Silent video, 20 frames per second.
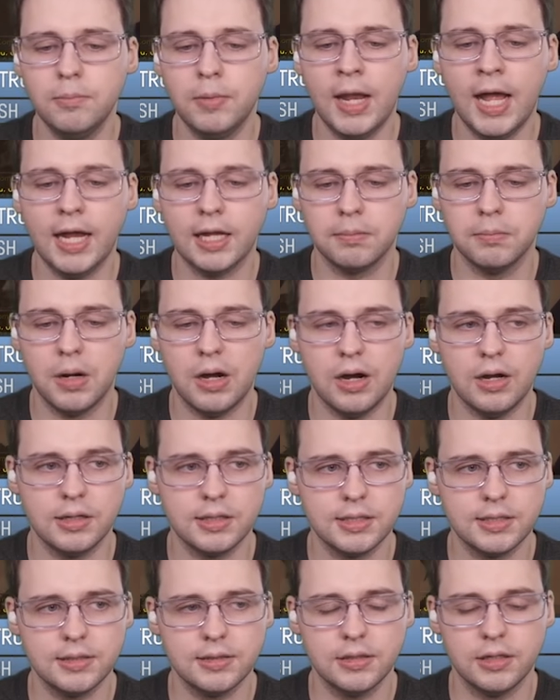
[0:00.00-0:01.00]
black
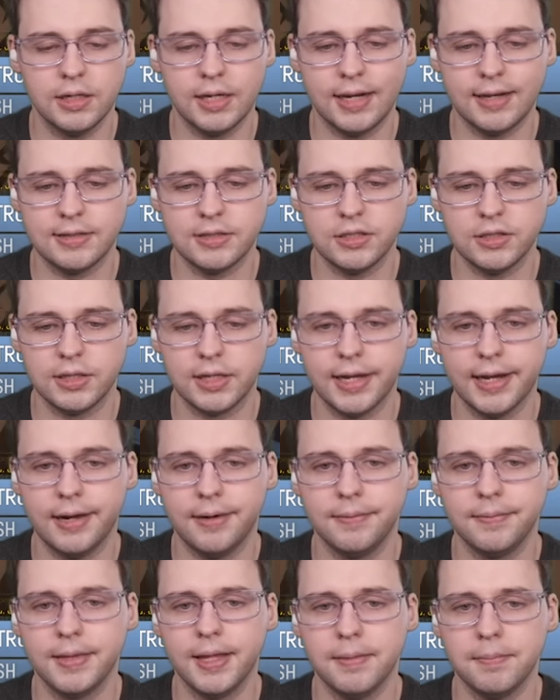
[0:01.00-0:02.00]
marks against your
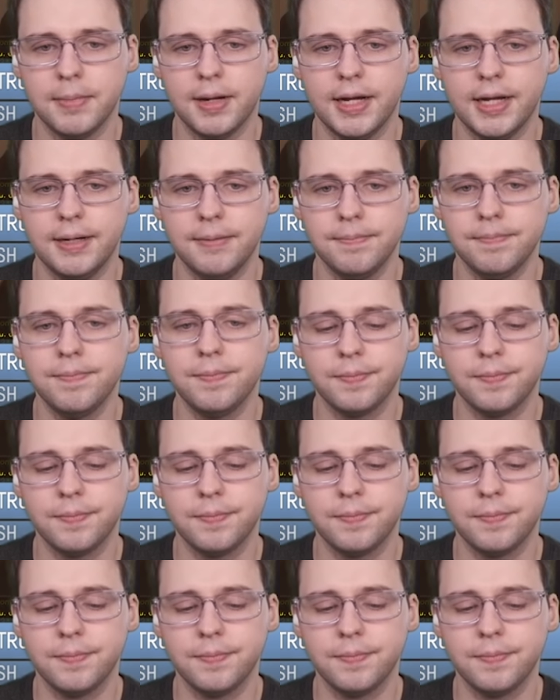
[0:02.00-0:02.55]
account, that might